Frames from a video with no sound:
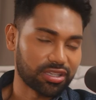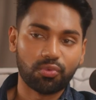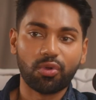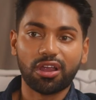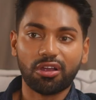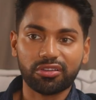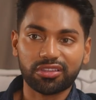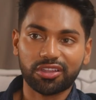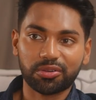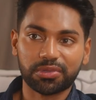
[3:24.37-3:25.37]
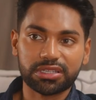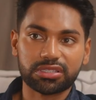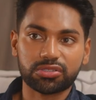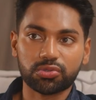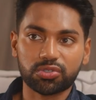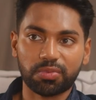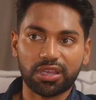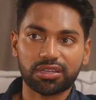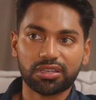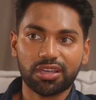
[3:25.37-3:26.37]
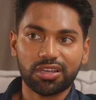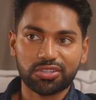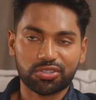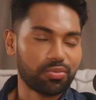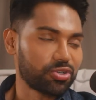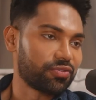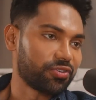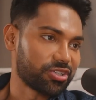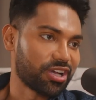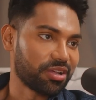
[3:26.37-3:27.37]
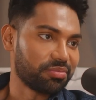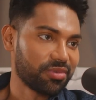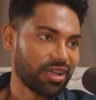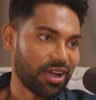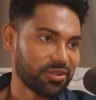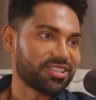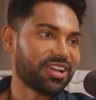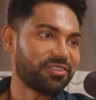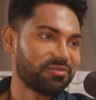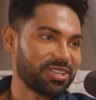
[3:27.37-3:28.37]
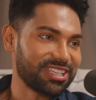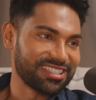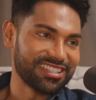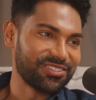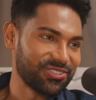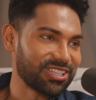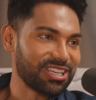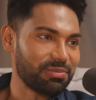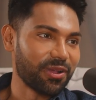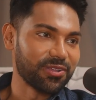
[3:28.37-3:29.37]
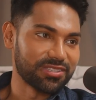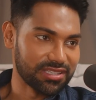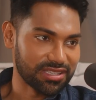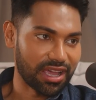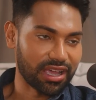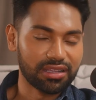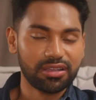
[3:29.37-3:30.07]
Like, where are the other places you spend so much of your time outside of meetings? It's usually emails and Slack.